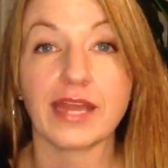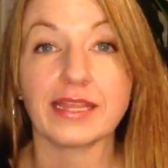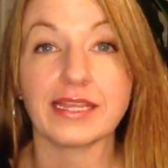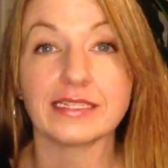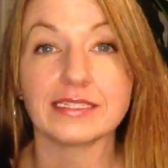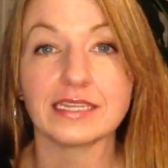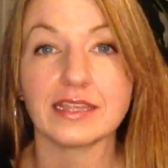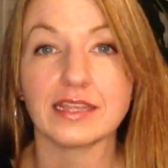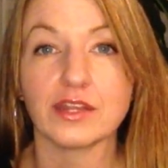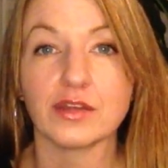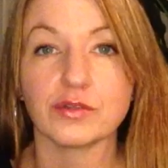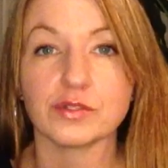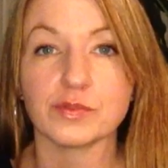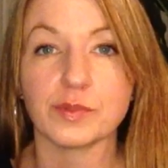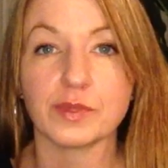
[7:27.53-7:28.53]
I linked it in the
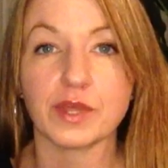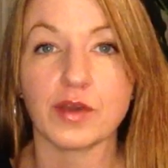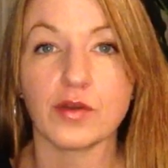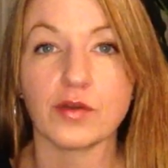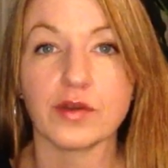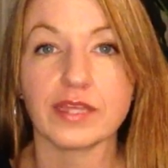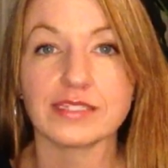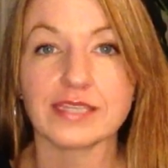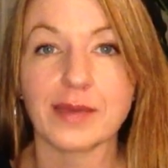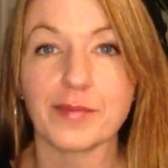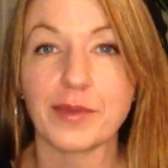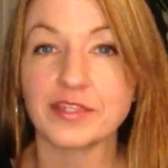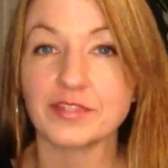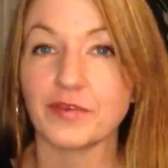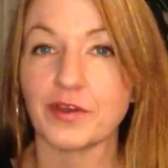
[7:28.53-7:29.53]
notes below. It's
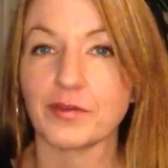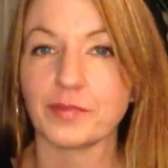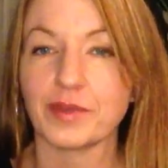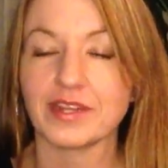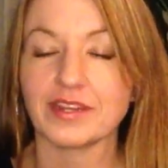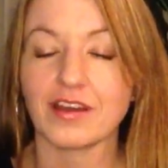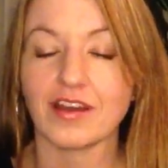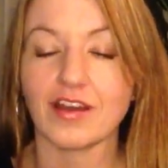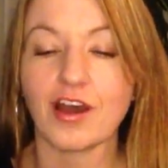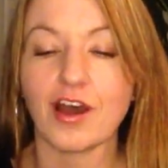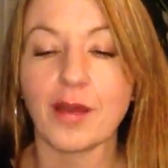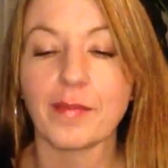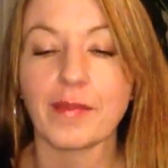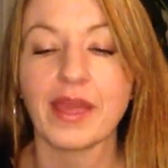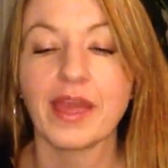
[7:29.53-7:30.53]
at
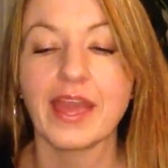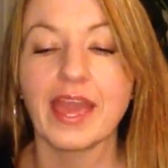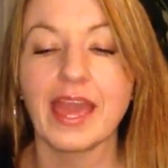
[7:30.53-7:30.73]
bestfountainpen.com,